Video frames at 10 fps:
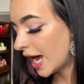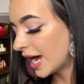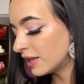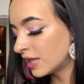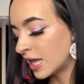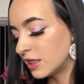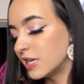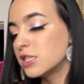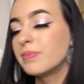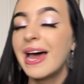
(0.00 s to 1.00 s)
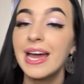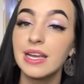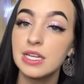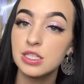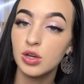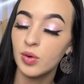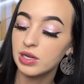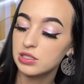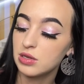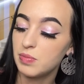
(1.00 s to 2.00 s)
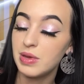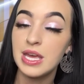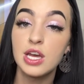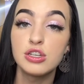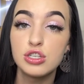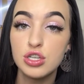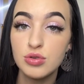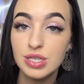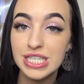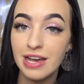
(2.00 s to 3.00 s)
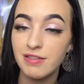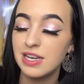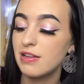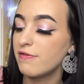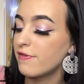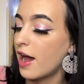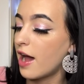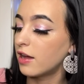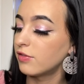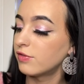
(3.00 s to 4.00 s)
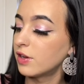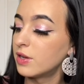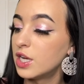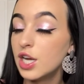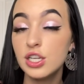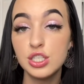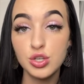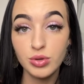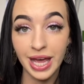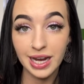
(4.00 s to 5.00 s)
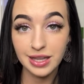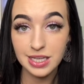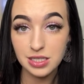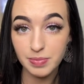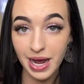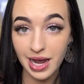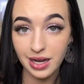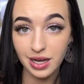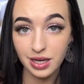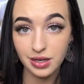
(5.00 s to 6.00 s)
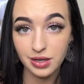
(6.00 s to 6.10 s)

And then this bag is going to be $275. Do you like this bag?